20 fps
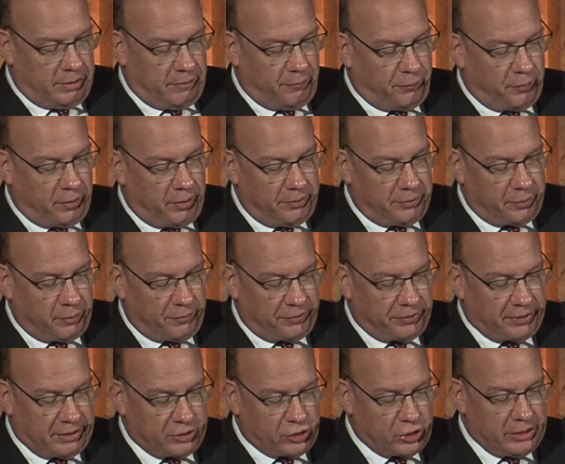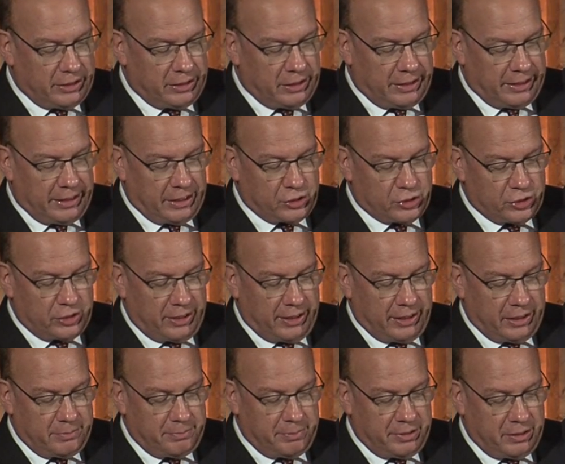The first of such legal action
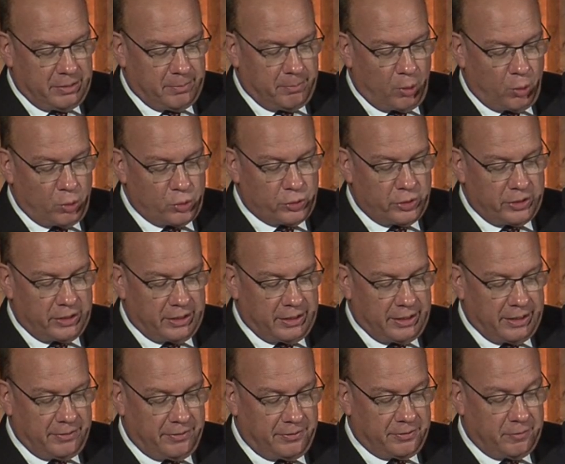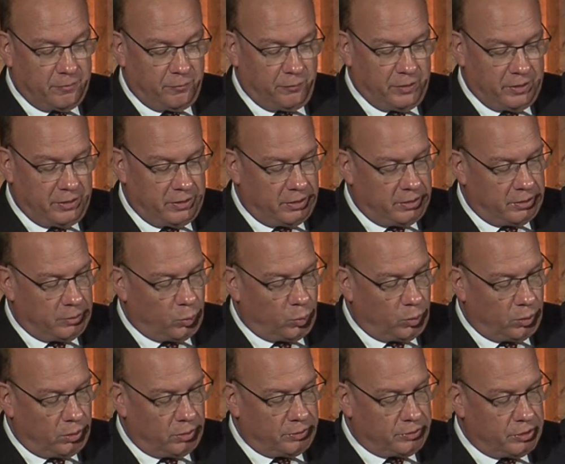had been motion against FIDE, the
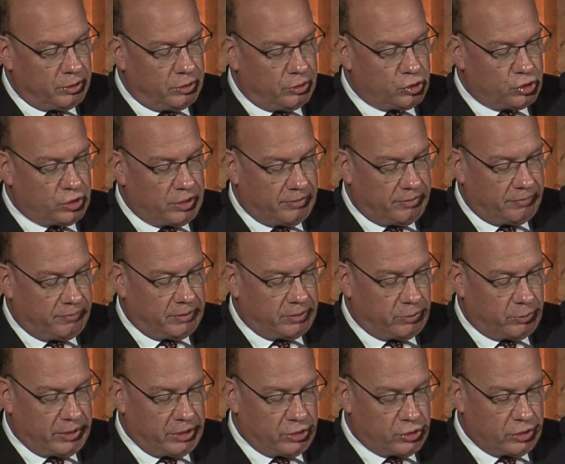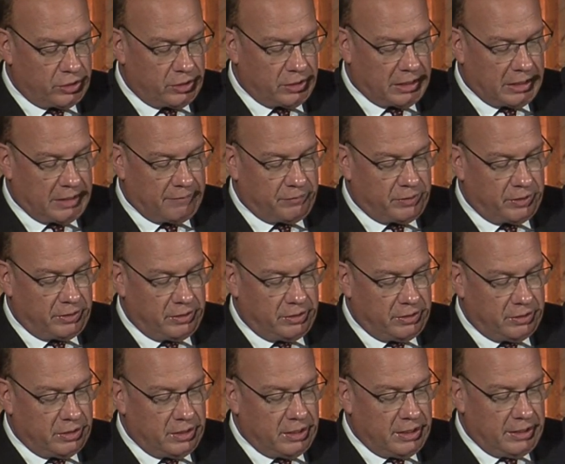World Chess Federation, after
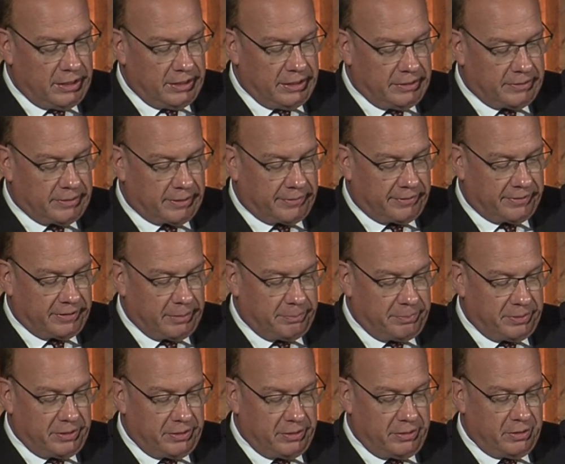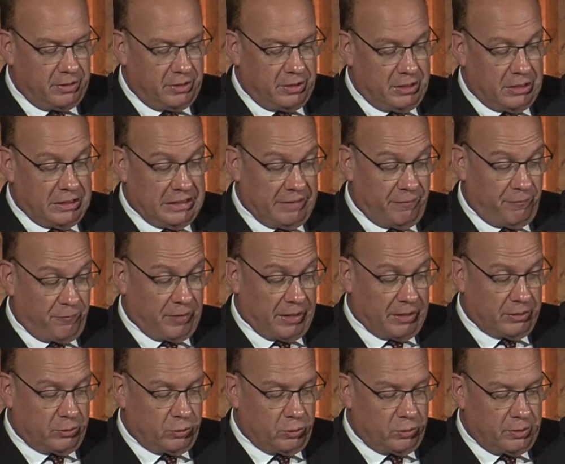it accepted de
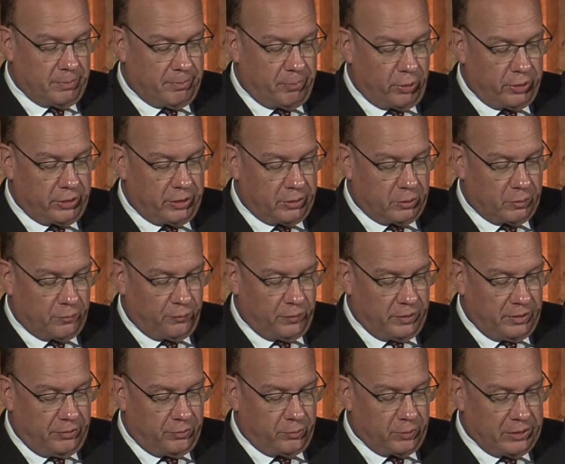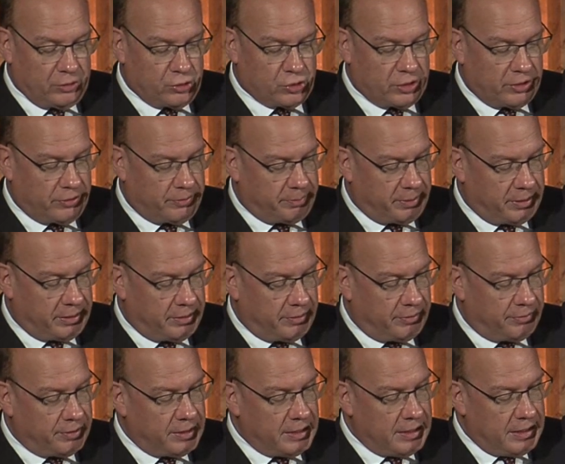facto the boycott of Israel chess
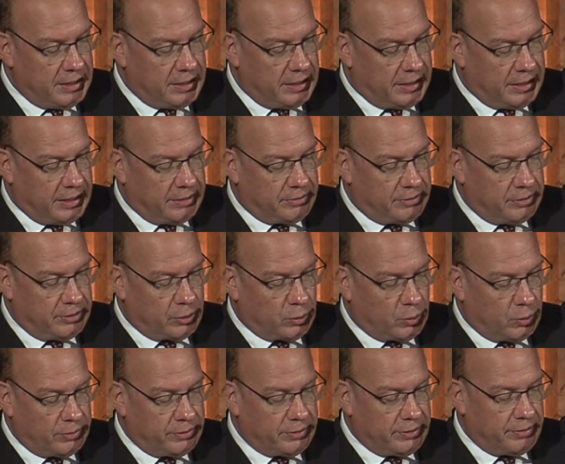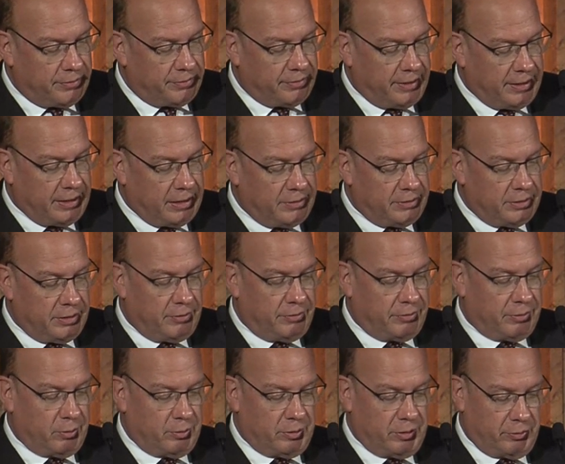players at the contests held in
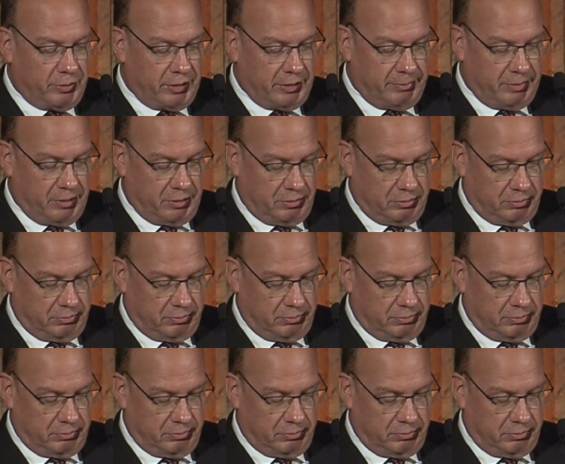Saudi Arabia.